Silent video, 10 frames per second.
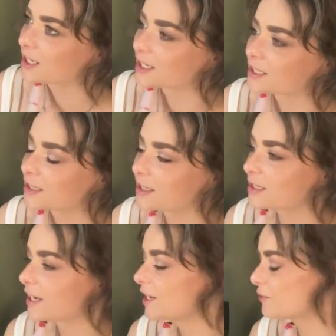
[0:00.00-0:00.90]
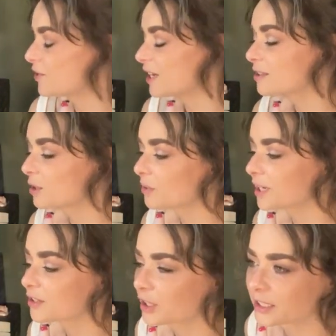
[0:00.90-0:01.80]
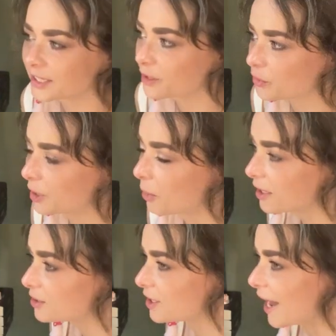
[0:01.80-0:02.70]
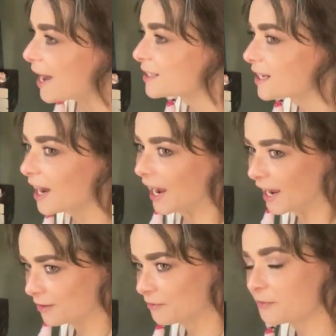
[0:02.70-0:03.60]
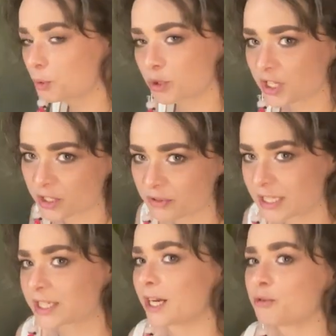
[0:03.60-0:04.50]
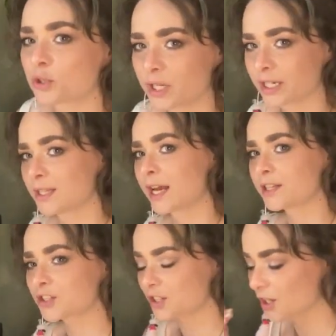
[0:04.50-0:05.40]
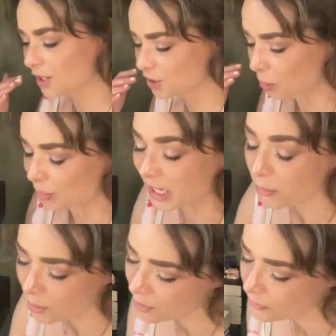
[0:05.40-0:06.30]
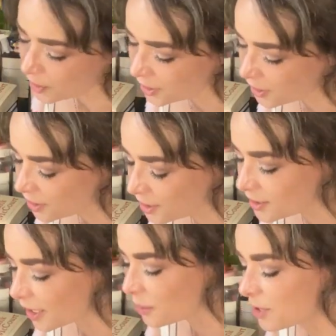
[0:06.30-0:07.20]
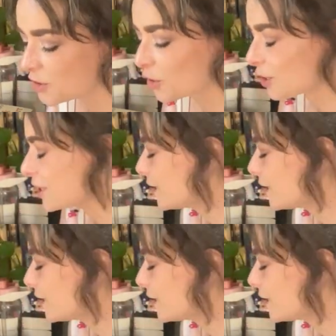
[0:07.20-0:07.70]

And they say if you think something is going to take 3 months, add 50% of that time to it. And that's the minimum of the time that you're going to